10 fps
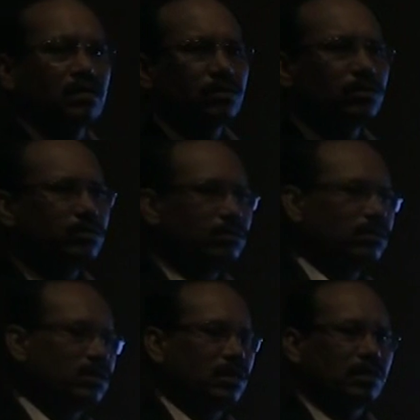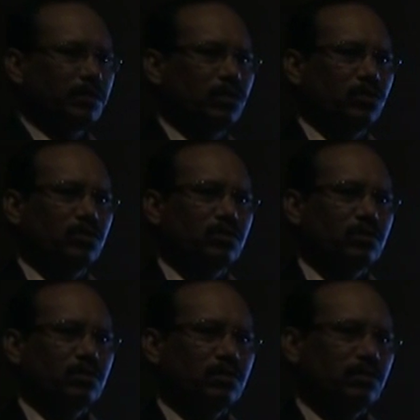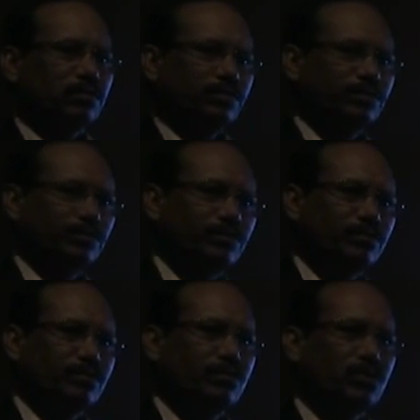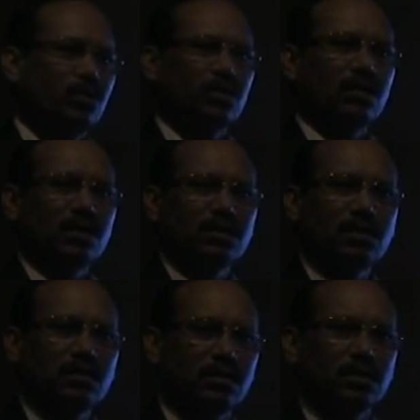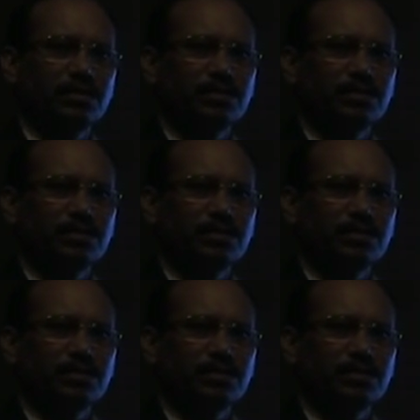planning to start my own, not licensing.